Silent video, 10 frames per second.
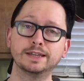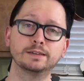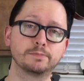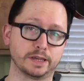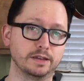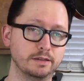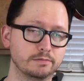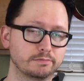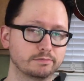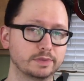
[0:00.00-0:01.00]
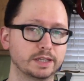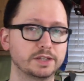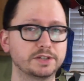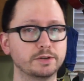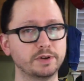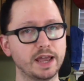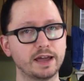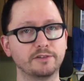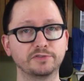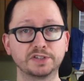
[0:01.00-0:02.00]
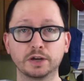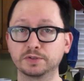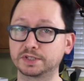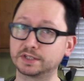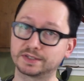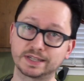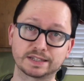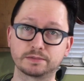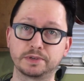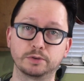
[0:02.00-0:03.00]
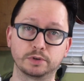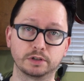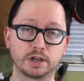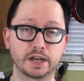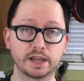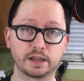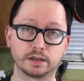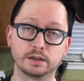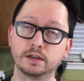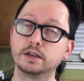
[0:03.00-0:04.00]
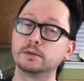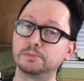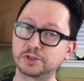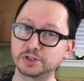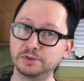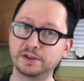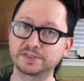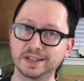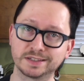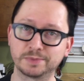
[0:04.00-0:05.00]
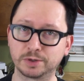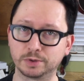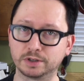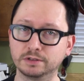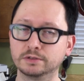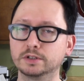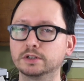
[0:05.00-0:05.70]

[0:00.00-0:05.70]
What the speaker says: like me and you don't have toasted sesame oil on hand, but you do have sesame oil,